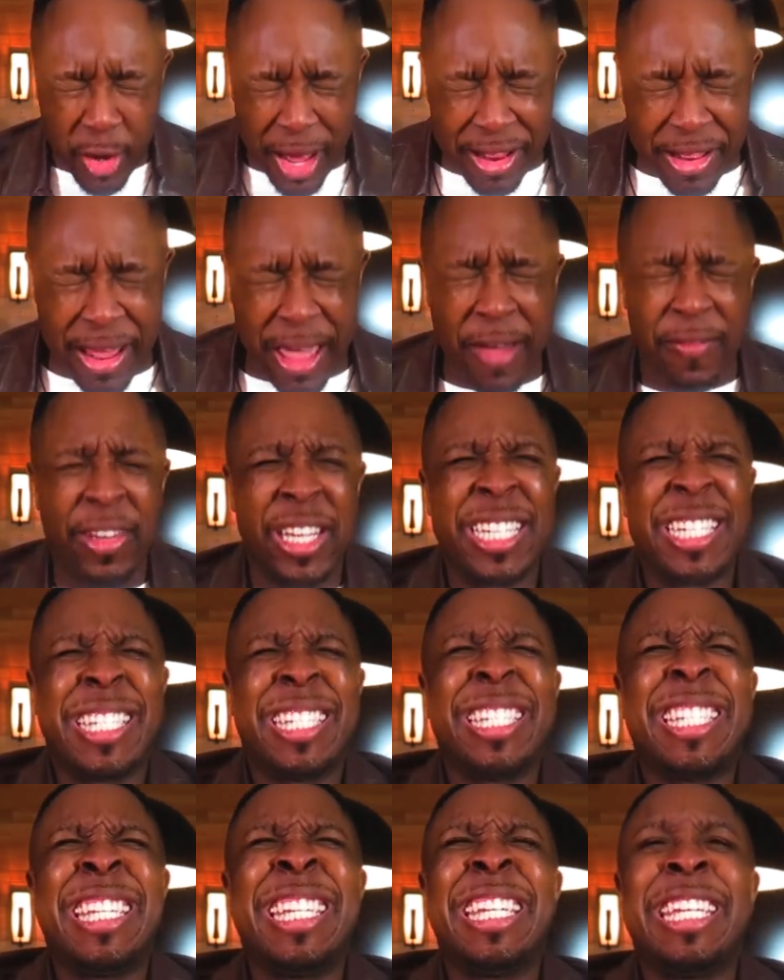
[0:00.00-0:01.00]
You have to have a
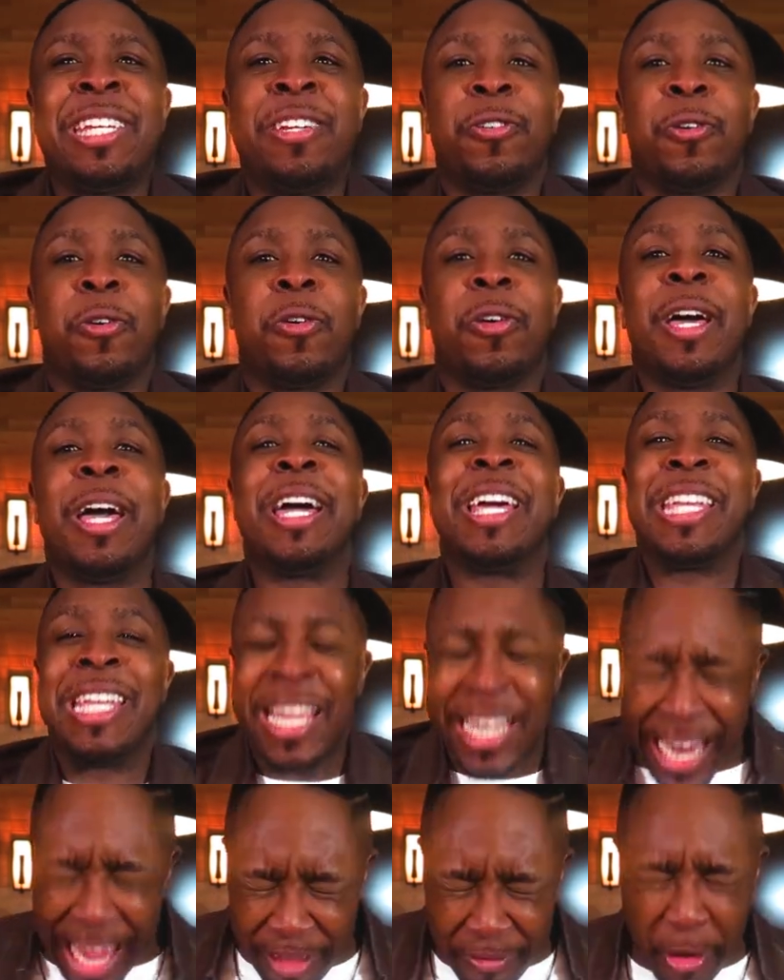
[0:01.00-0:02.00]
zeal.
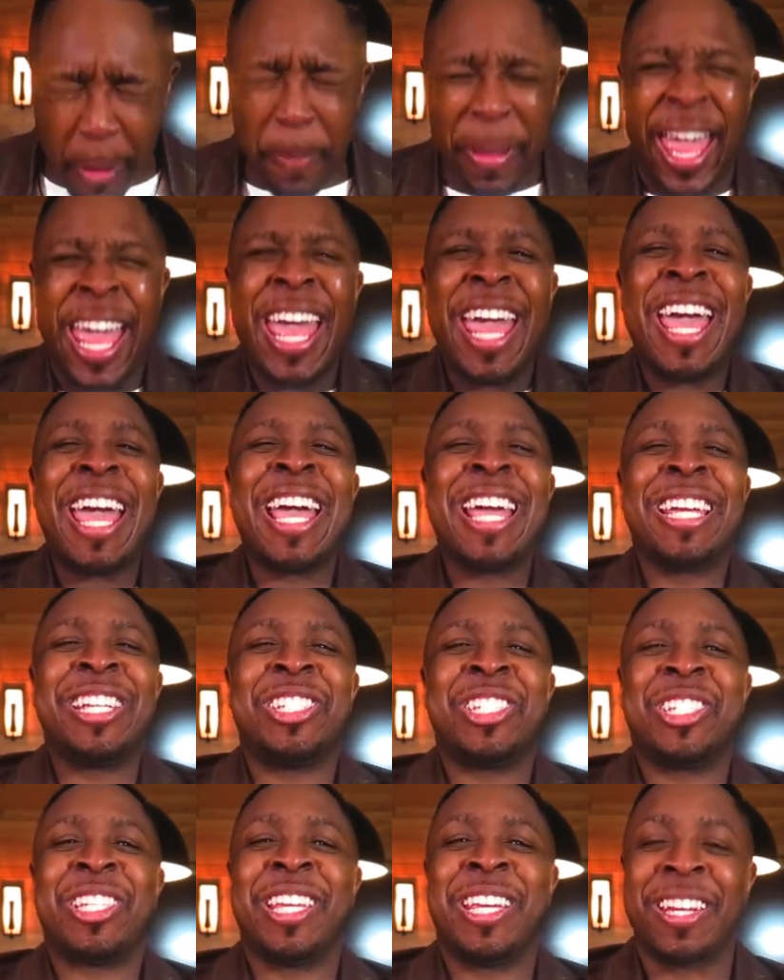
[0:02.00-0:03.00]
You have to have a
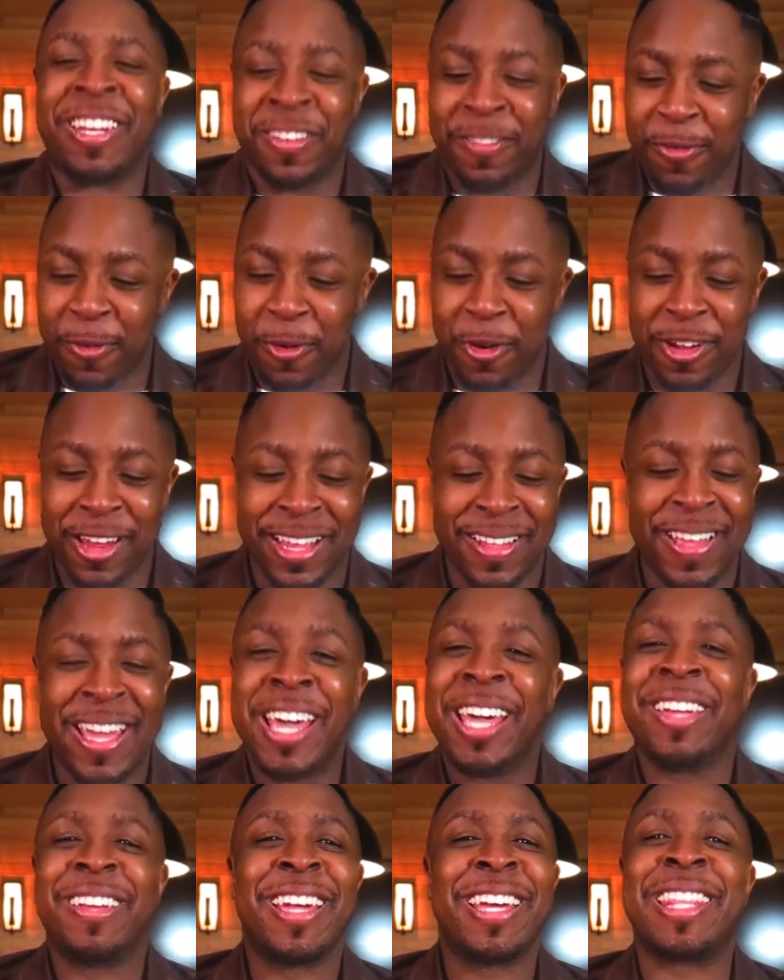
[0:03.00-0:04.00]
passion for it.
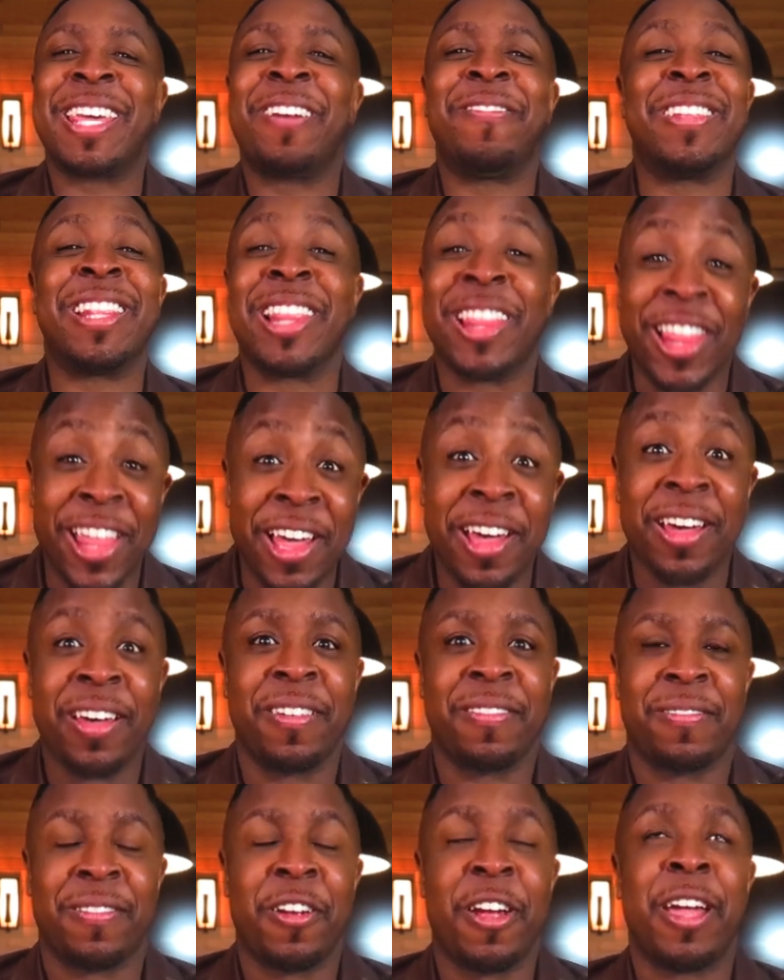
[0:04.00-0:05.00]
You have to have a
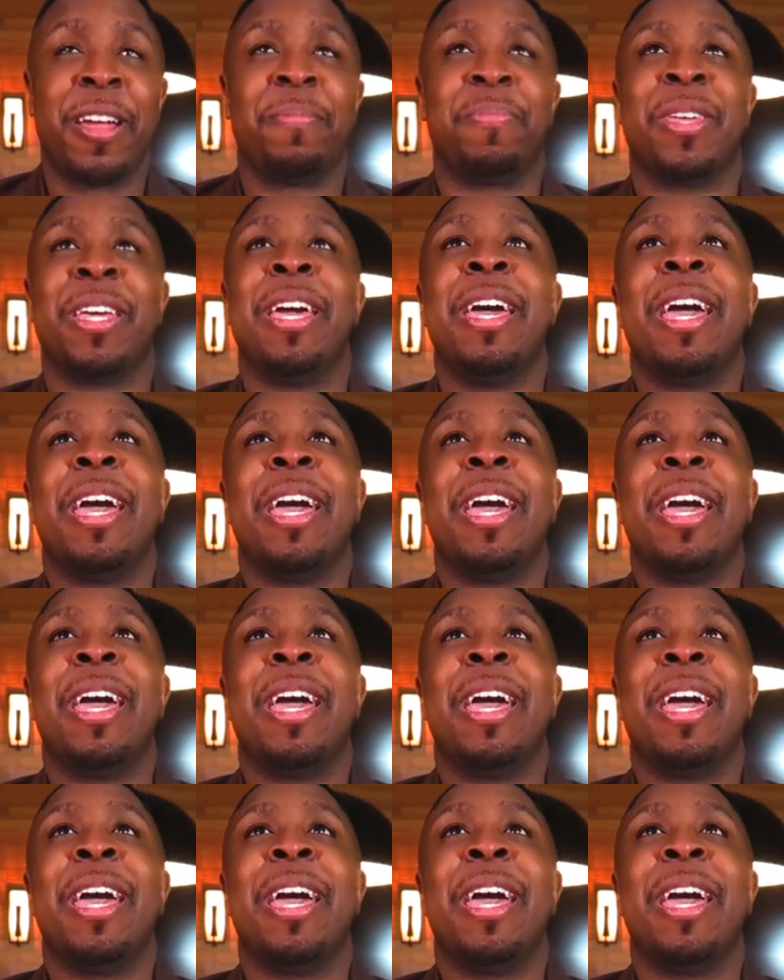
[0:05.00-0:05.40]
love, right?